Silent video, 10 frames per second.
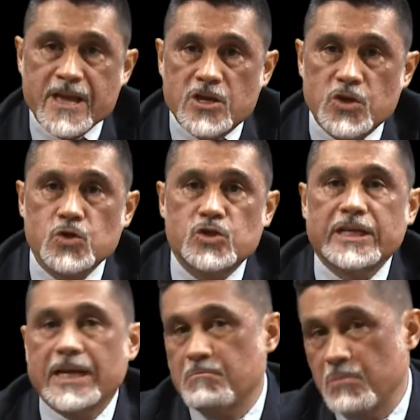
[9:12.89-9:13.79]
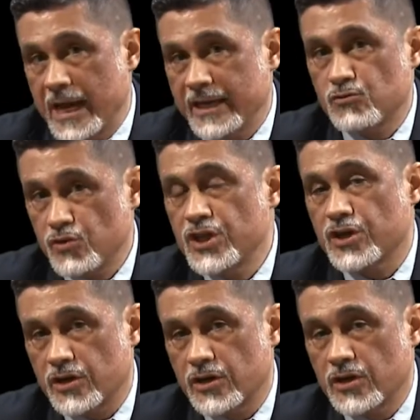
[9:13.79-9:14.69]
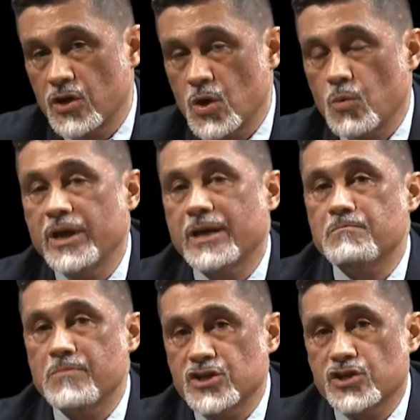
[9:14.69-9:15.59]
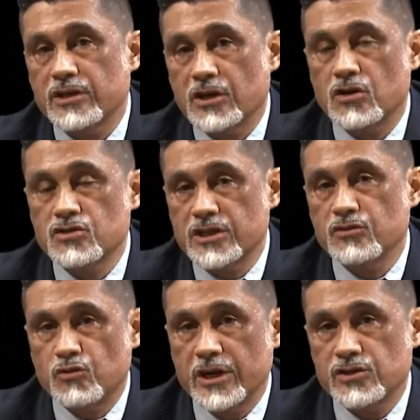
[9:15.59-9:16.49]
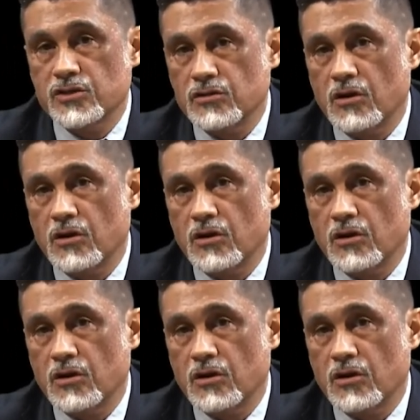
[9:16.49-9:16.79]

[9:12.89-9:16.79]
Using a plate reader, we can measure the concentration